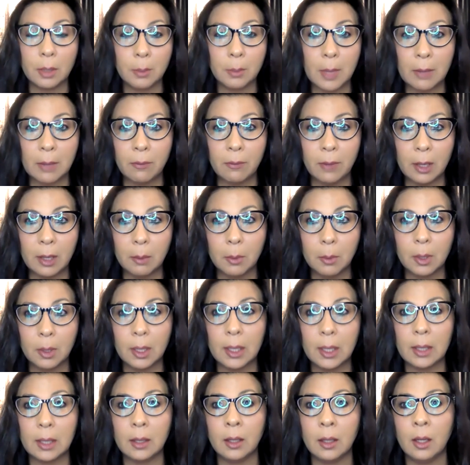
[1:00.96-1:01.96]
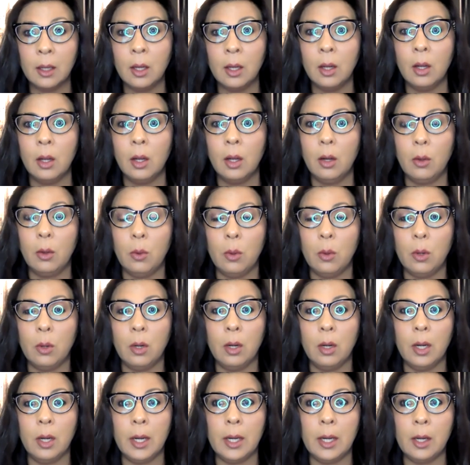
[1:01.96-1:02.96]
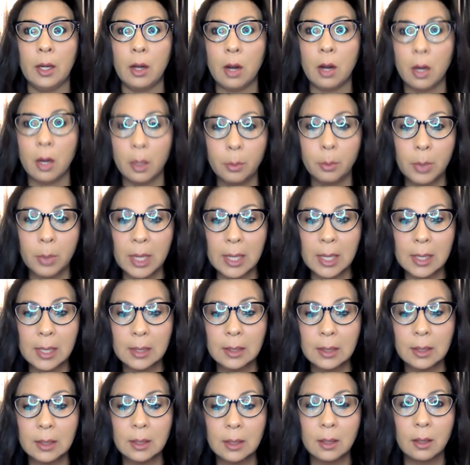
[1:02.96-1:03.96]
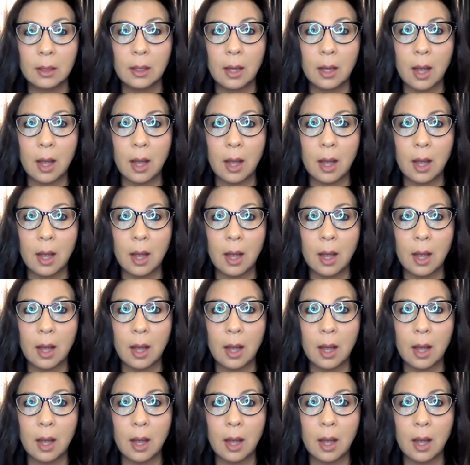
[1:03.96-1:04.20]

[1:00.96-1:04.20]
of my family, or an art piece,